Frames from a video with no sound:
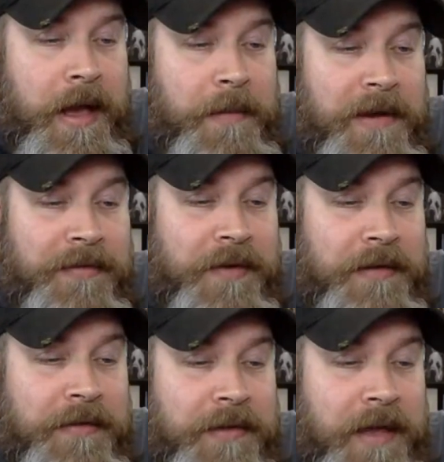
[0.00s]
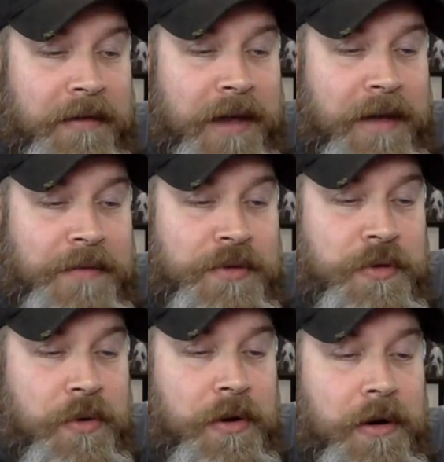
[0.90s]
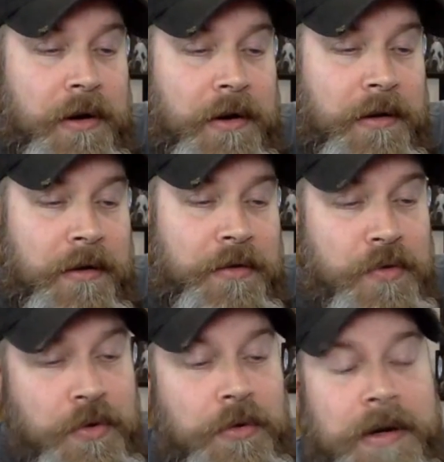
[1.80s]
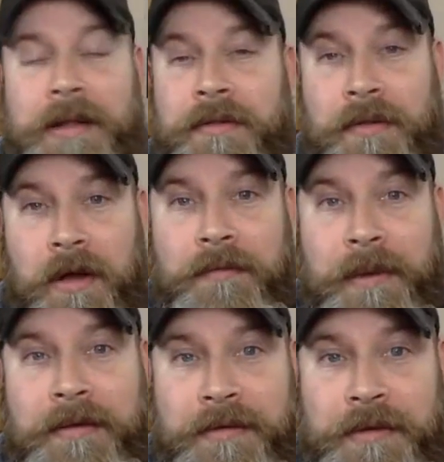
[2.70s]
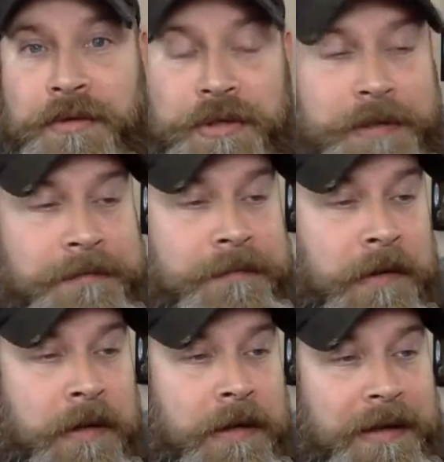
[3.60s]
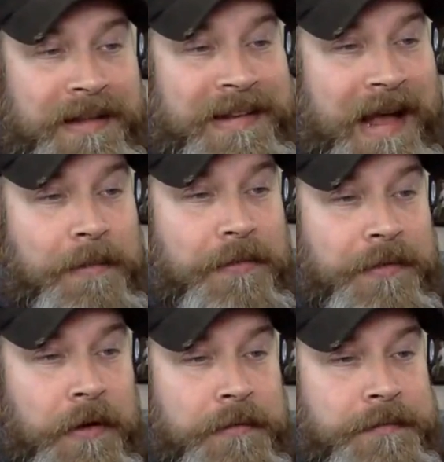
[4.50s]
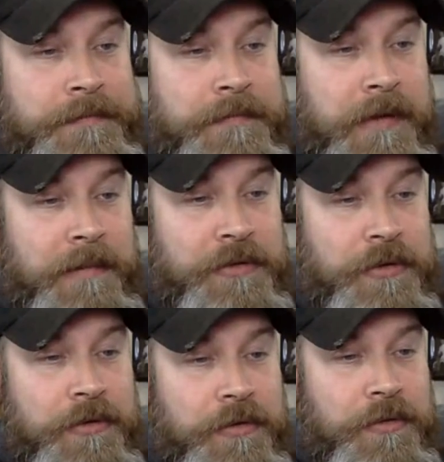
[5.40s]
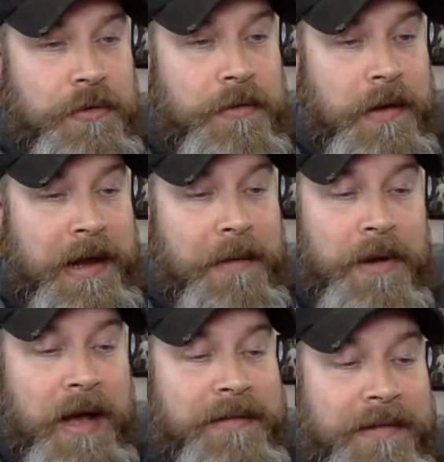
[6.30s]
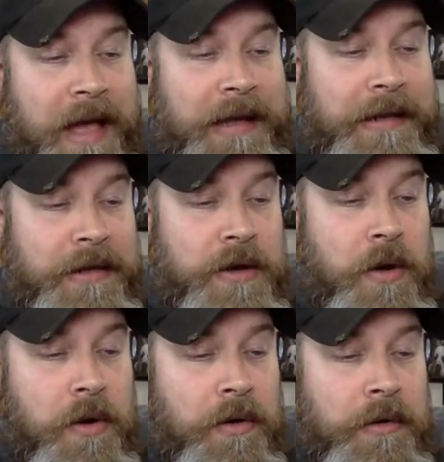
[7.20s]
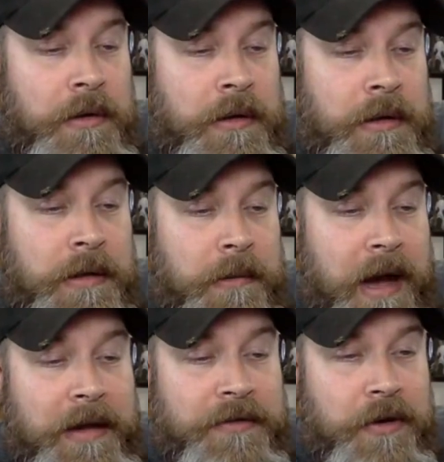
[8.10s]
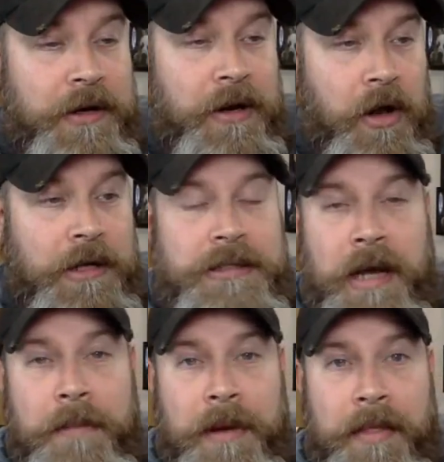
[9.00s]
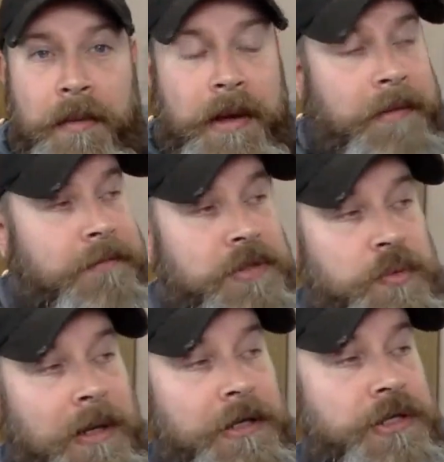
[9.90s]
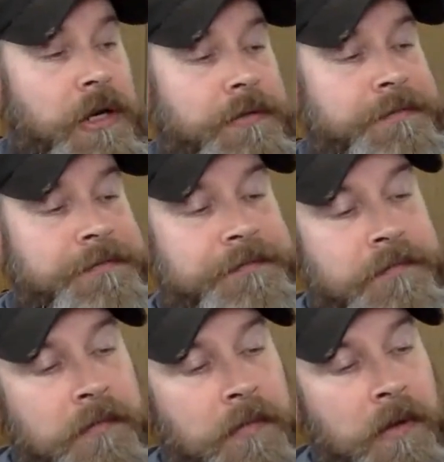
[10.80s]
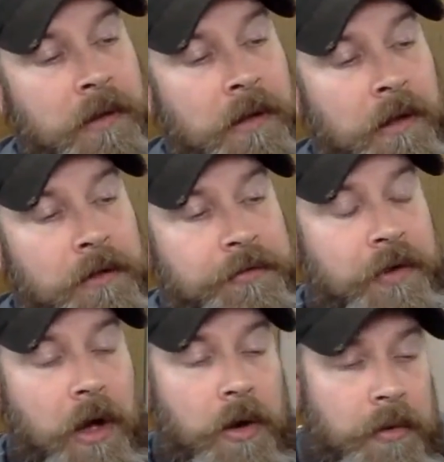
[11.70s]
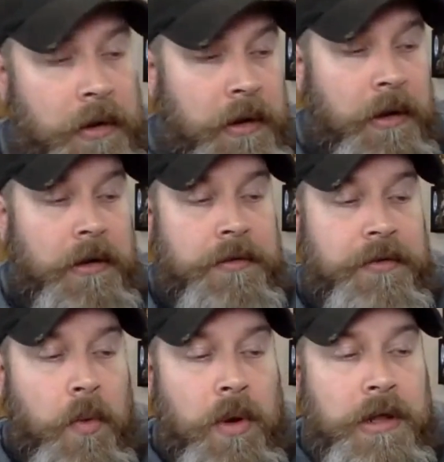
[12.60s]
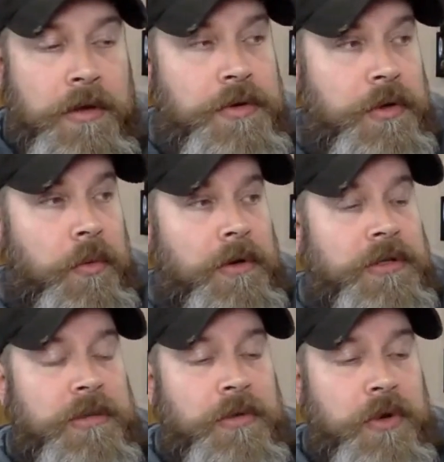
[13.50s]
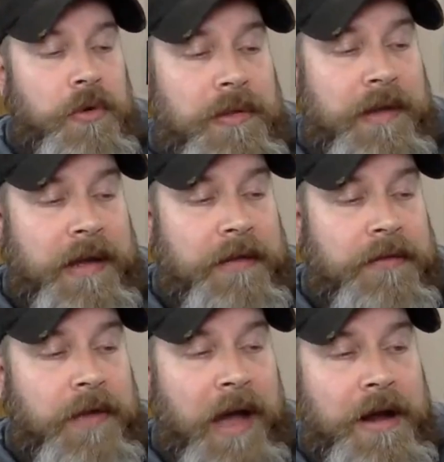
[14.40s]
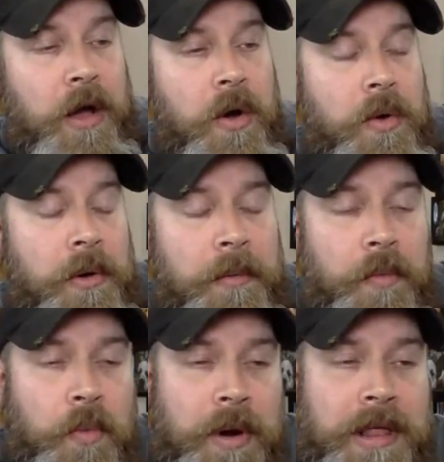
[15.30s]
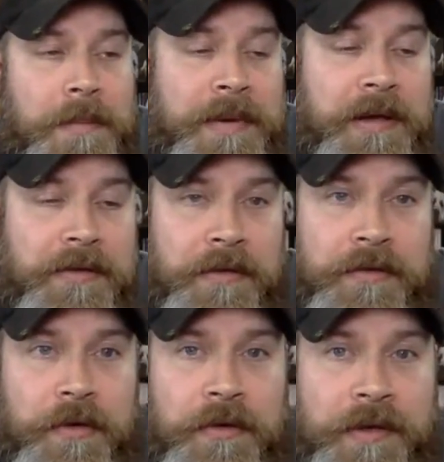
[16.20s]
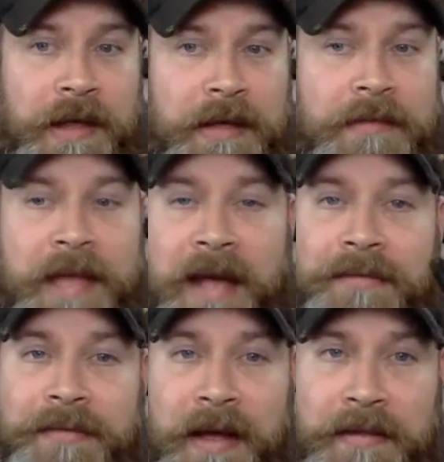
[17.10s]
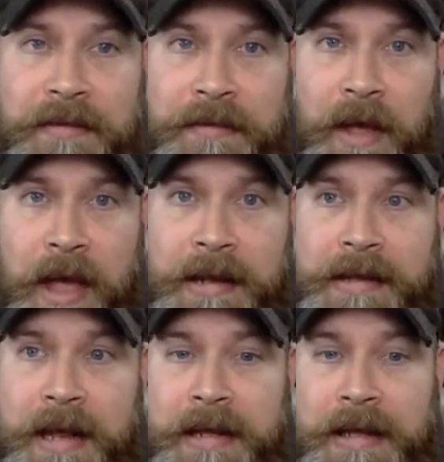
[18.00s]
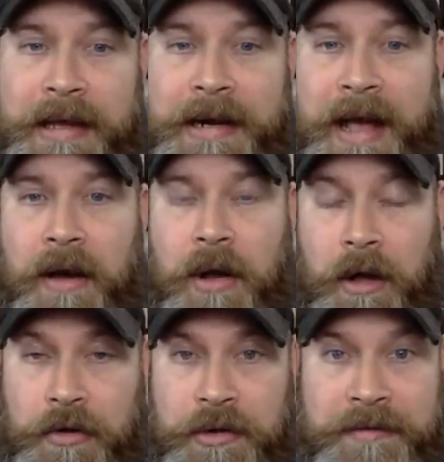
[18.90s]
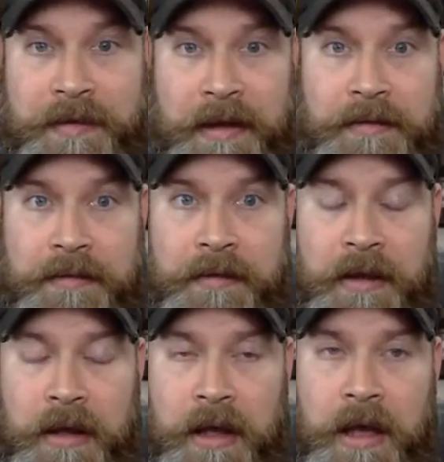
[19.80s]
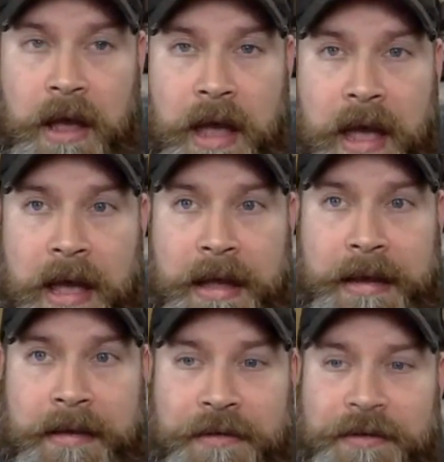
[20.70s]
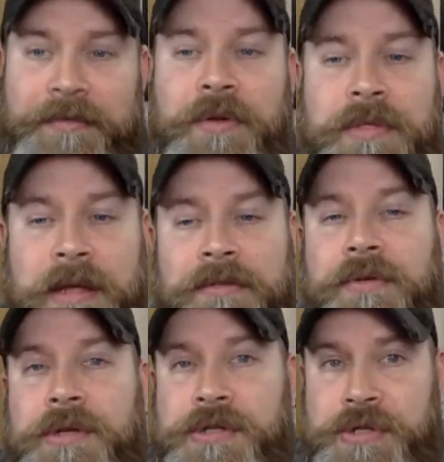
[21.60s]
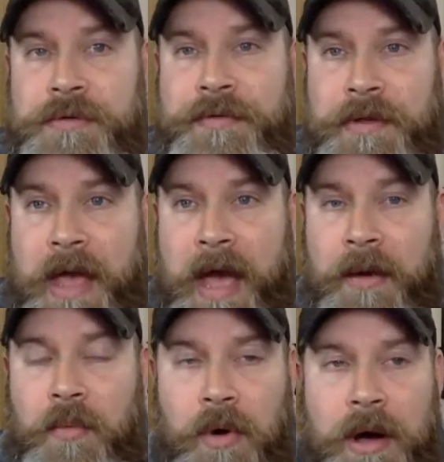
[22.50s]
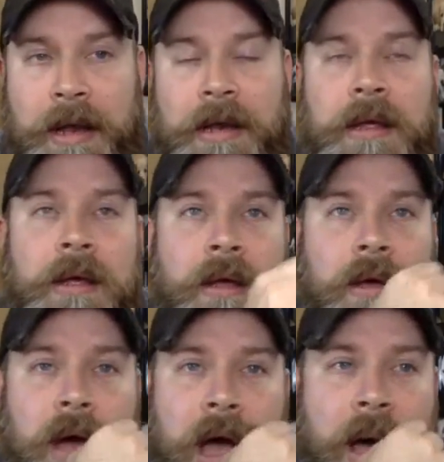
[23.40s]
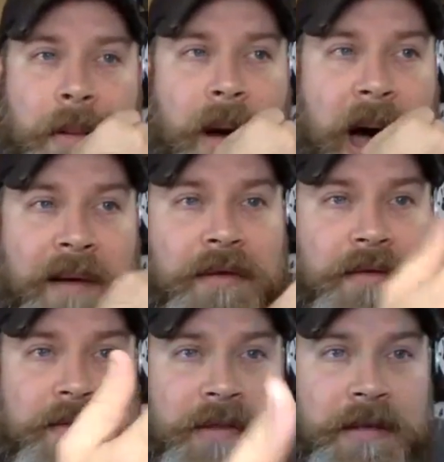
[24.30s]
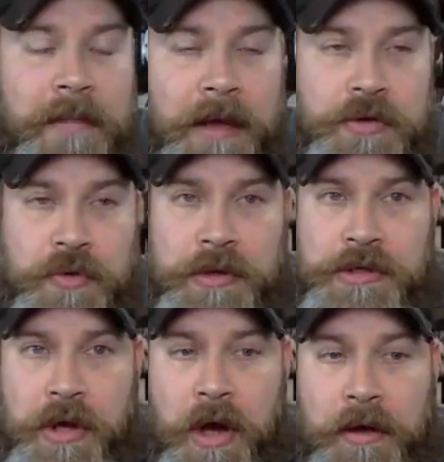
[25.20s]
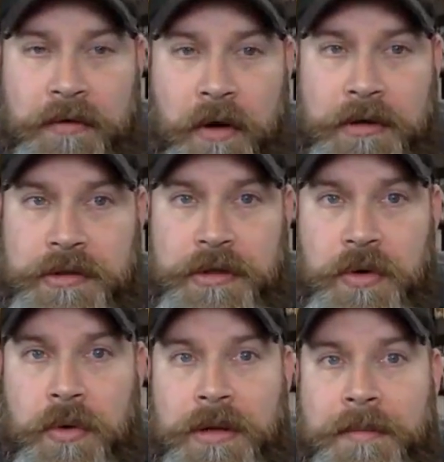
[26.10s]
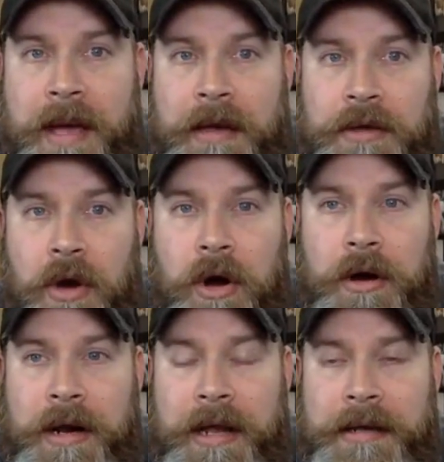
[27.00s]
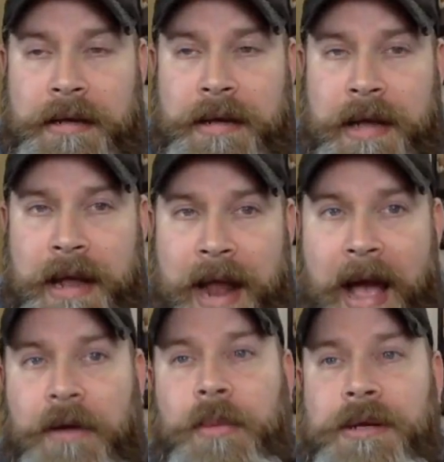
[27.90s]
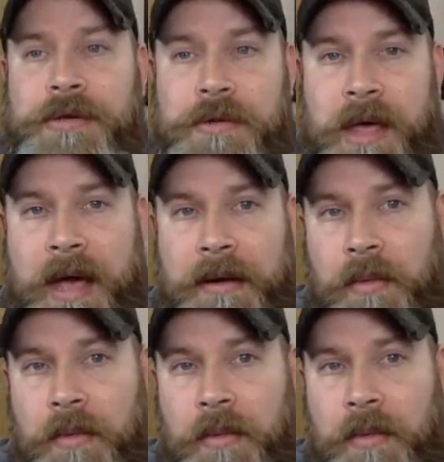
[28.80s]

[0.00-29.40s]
And my friend says, I'm sure Google can solve my solution. It's an Apple phone. I'm sure Google, and I'm not slacking, Nicole. I started on time, by the way. Just want to let you know. So what do you do? What are some of things? I know one of the biggest concerns is that fence and getting in and out under the fence. And there's a few things you can do for that. One, obviously make sure the dogs are secure in the backyard. And how do we do that?